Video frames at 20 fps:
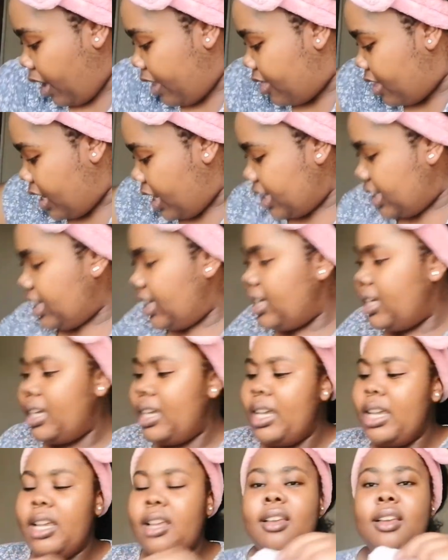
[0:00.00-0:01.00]
And then,
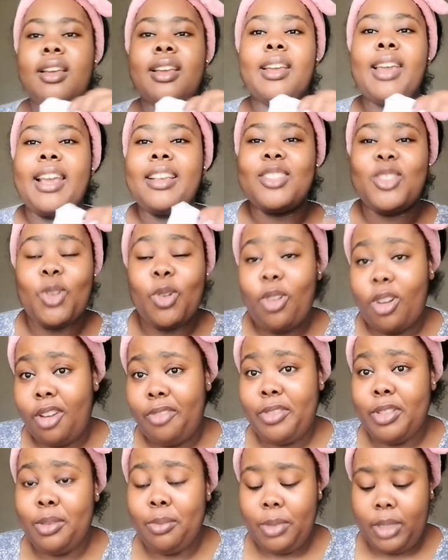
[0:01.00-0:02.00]
guys, don't
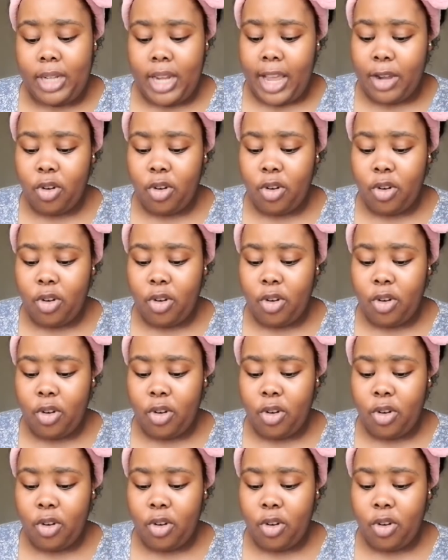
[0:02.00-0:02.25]
laugh at me.